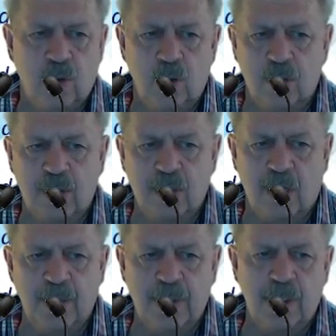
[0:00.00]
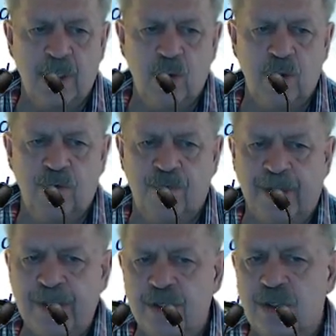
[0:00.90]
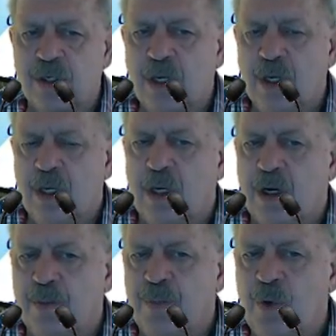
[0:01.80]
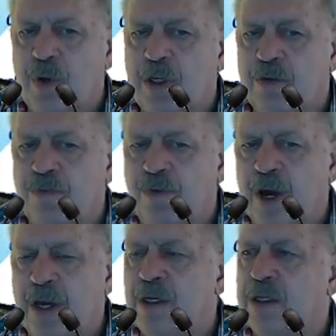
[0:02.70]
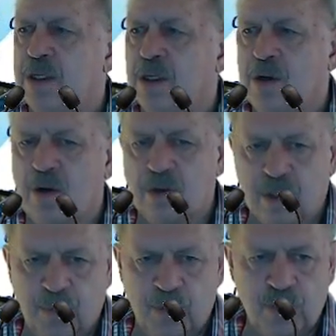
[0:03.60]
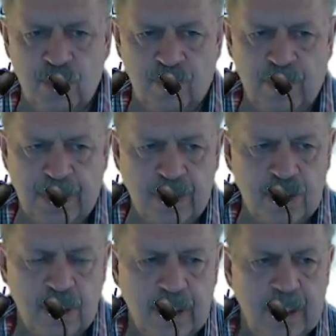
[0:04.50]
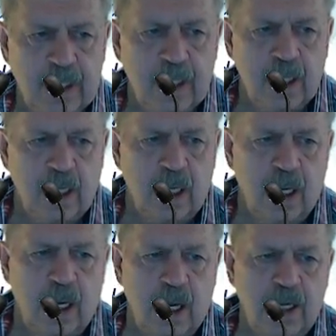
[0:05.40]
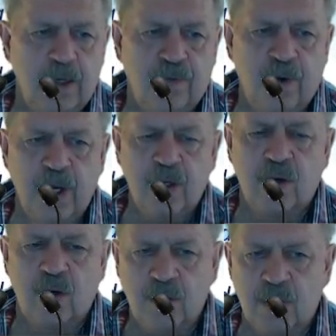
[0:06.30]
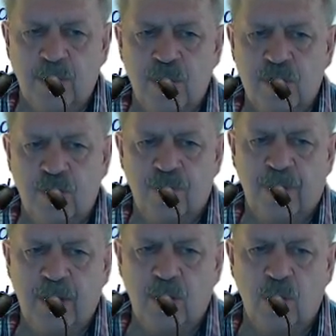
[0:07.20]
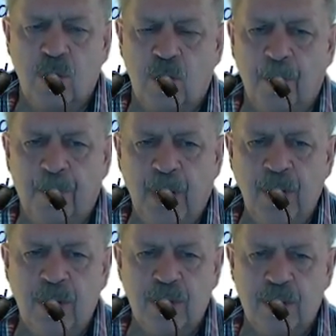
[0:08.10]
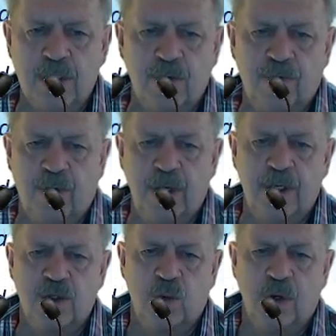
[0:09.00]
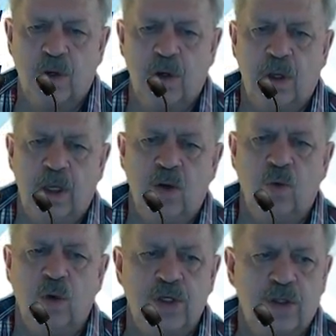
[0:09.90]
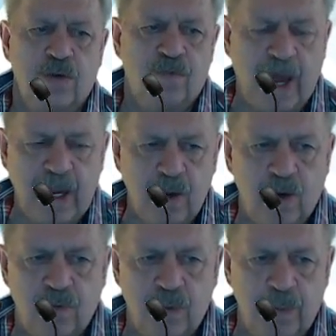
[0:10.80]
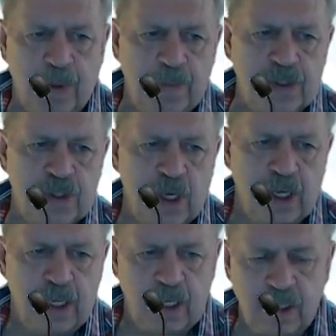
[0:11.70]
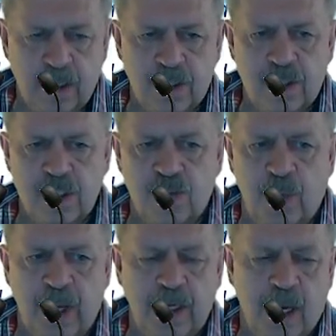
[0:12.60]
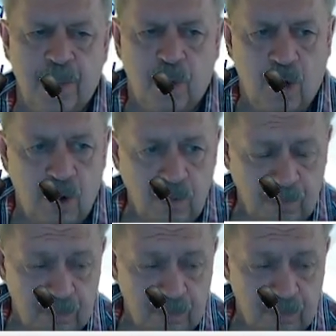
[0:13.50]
all retirement annuity funds are purely defined contribution funds. A defined contribution fund or component is defined as one in which the value of a member's interest is made up of